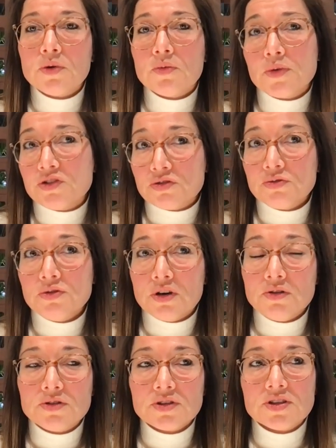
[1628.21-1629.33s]
What we do
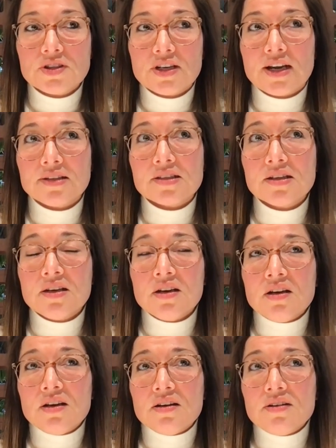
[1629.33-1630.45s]
notice is that
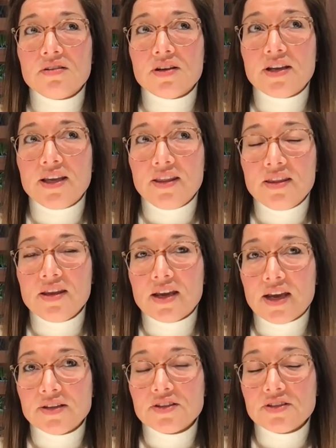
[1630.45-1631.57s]
in the
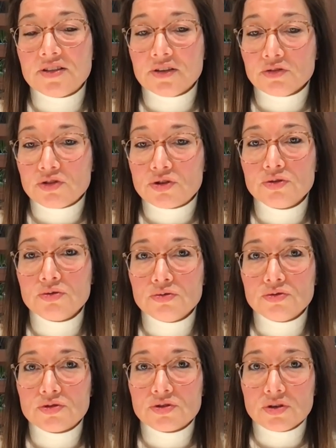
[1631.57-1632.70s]
end they'll
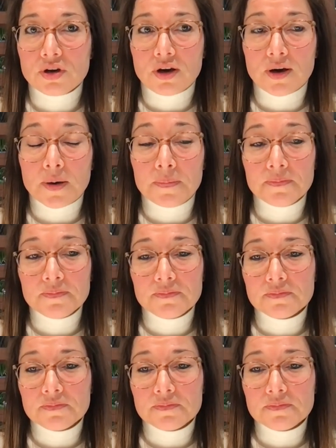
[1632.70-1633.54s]
choose. Um,